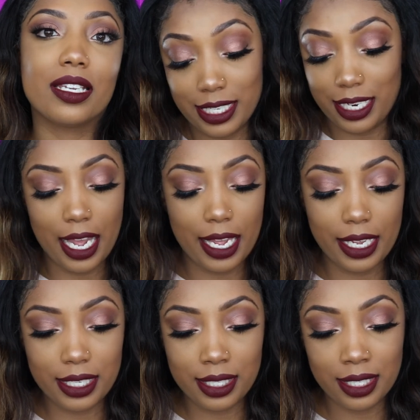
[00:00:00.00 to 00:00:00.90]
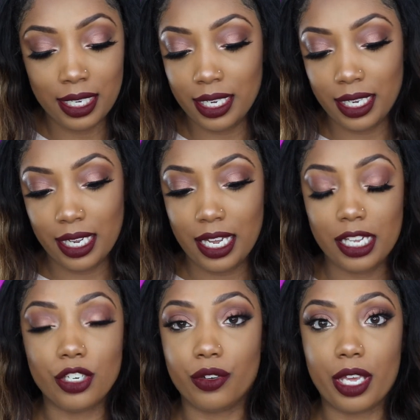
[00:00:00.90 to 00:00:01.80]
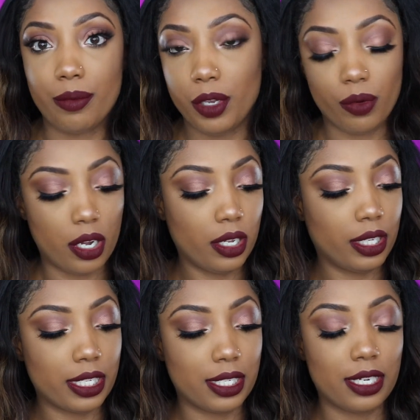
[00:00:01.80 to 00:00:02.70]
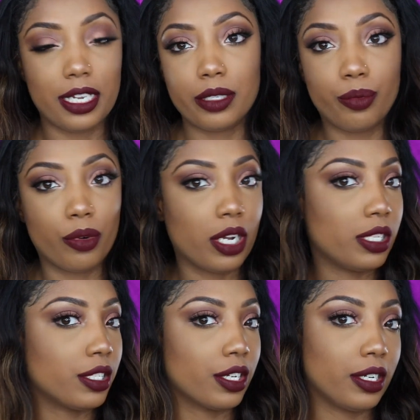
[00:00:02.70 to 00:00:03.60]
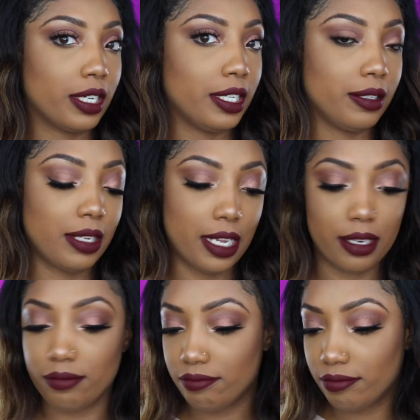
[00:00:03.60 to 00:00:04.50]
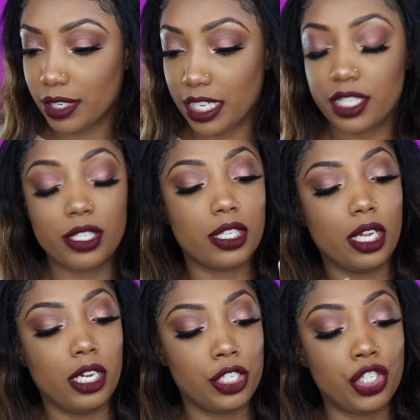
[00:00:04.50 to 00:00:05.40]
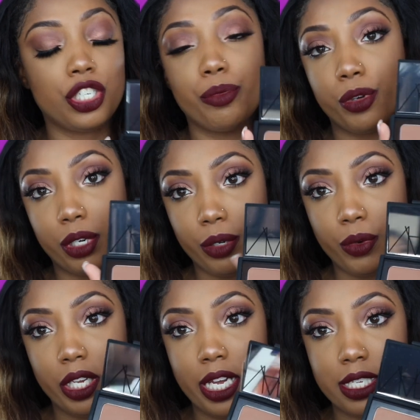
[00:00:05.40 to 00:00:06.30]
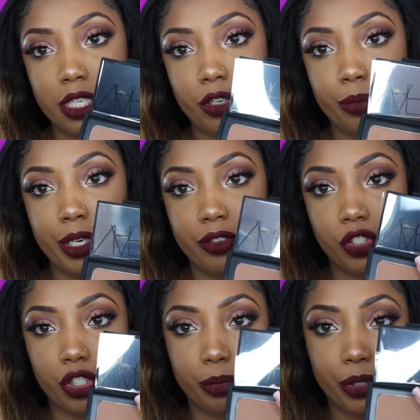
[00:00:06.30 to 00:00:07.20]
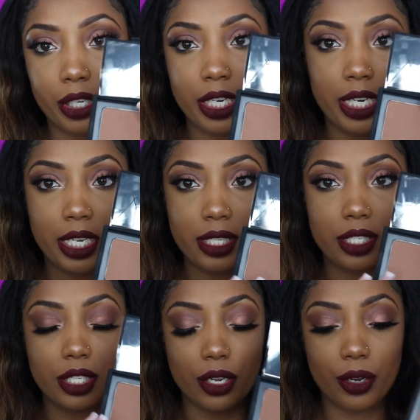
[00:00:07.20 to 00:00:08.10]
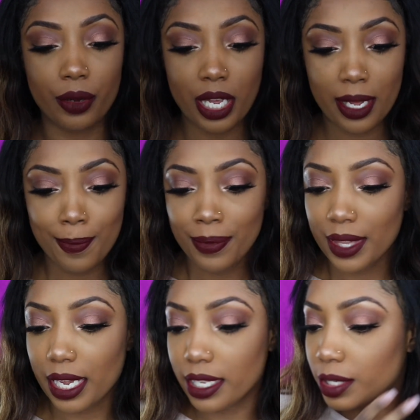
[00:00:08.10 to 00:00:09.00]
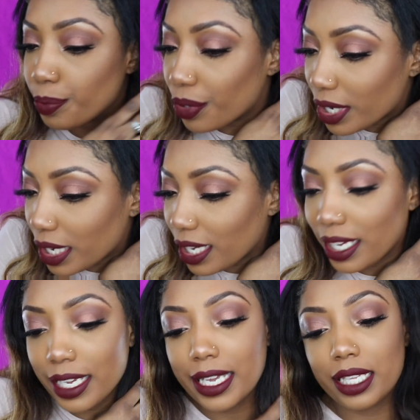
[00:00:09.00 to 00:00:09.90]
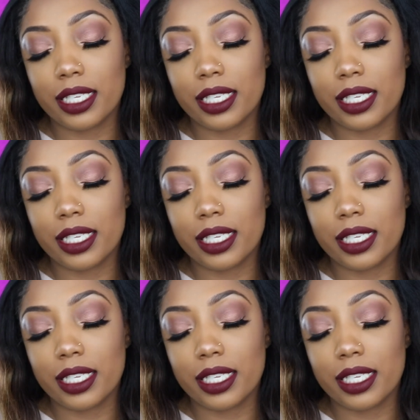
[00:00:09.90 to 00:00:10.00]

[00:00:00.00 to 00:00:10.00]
It's nice. Don't get me wrong. It's a nice bronzer. It's the shimmery one. It has a little bit of shimmer in it, so it's pretty. It